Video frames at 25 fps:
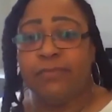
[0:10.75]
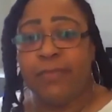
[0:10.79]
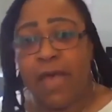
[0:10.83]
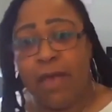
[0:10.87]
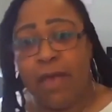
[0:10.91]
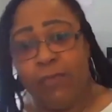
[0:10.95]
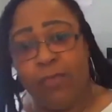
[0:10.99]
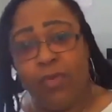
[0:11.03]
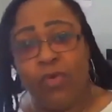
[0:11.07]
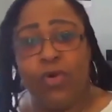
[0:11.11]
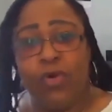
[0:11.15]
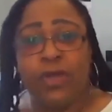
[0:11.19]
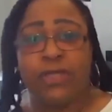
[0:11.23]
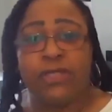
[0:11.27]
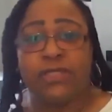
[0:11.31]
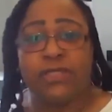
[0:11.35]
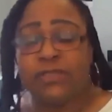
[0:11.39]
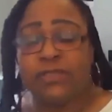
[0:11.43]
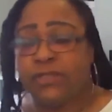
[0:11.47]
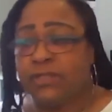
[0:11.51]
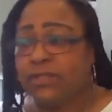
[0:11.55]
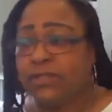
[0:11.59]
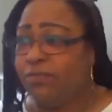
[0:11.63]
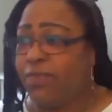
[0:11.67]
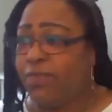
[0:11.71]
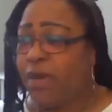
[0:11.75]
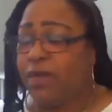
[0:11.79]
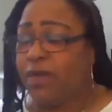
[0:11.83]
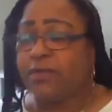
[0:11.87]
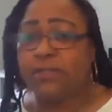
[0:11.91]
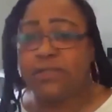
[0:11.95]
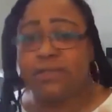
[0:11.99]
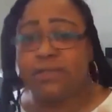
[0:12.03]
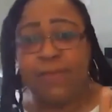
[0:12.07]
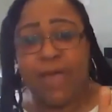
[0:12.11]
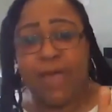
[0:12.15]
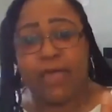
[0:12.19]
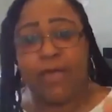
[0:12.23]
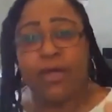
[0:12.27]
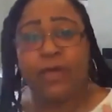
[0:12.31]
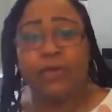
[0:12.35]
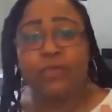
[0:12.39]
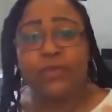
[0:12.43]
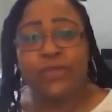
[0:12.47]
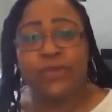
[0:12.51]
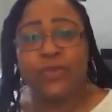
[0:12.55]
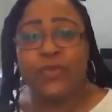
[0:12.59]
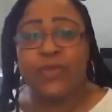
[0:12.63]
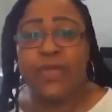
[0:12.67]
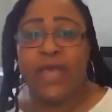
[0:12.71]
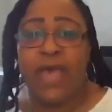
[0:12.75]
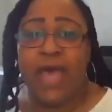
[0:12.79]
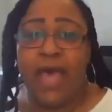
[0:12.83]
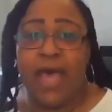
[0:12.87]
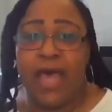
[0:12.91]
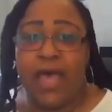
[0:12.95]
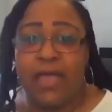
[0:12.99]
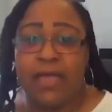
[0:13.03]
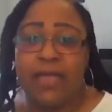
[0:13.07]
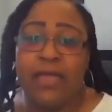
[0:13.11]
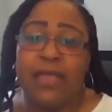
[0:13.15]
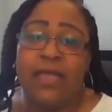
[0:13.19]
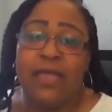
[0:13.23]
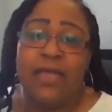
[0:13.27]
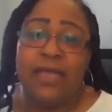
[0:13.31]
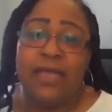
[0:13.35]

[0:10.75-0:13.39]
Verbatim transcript: my mortgage person, my go-to guy.